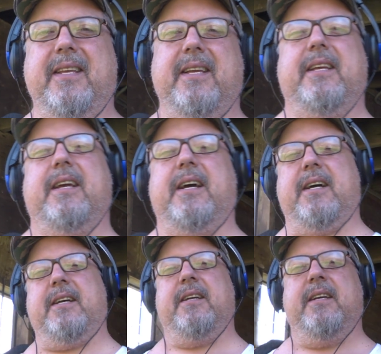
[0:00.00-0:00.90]
the
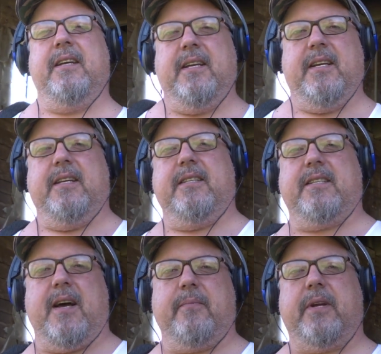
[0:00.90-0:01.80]
uh,
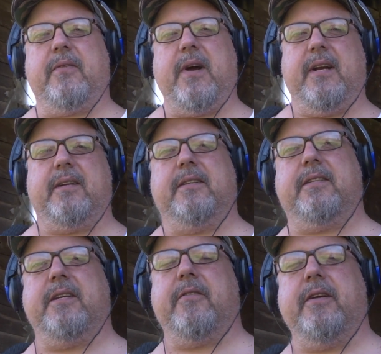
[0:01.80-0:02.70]
Zombie Chronicle
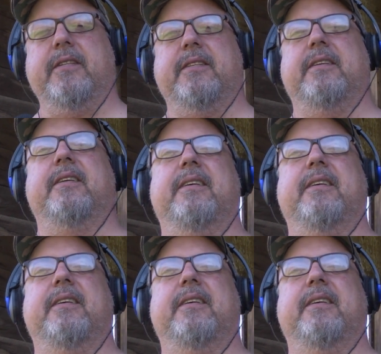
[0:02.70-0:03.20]
series.